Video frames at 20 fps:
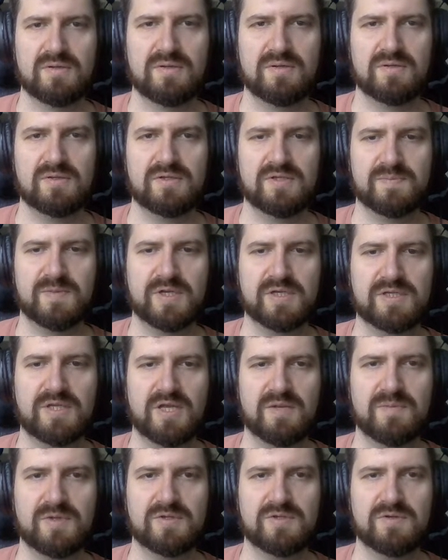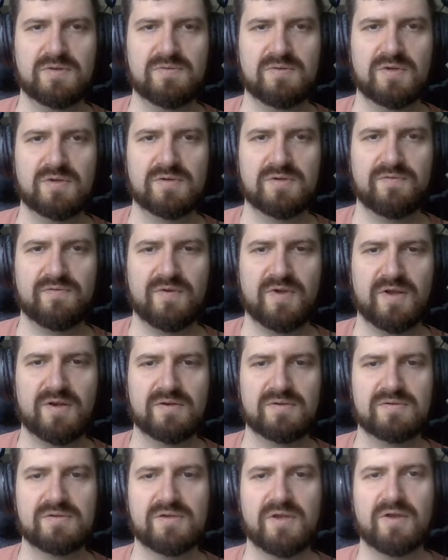This might take me too long to find.
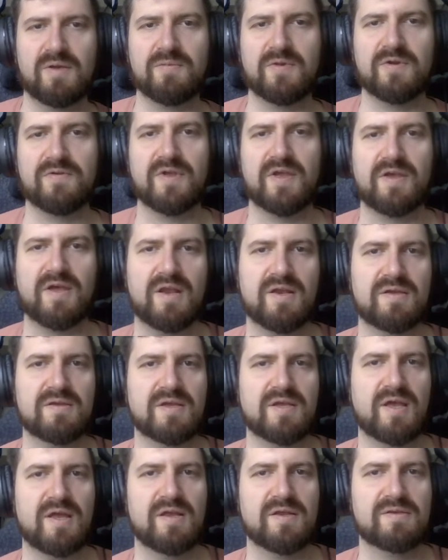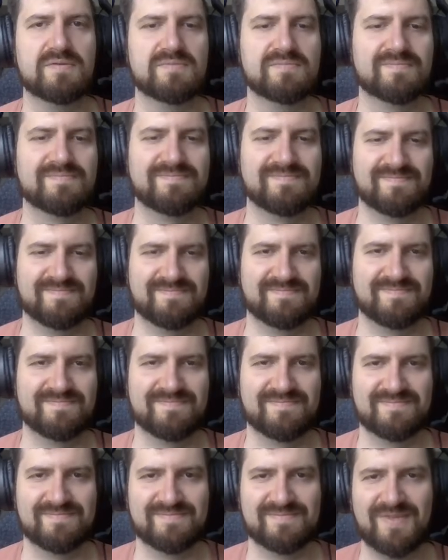No, I got it. All
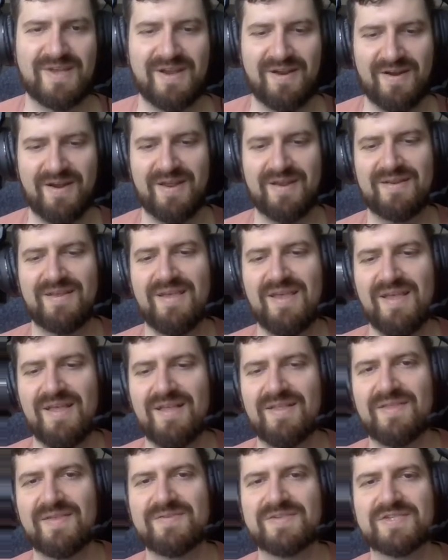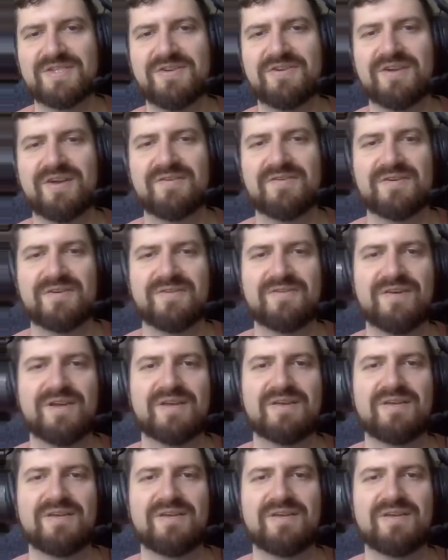right, let me show y'all real quick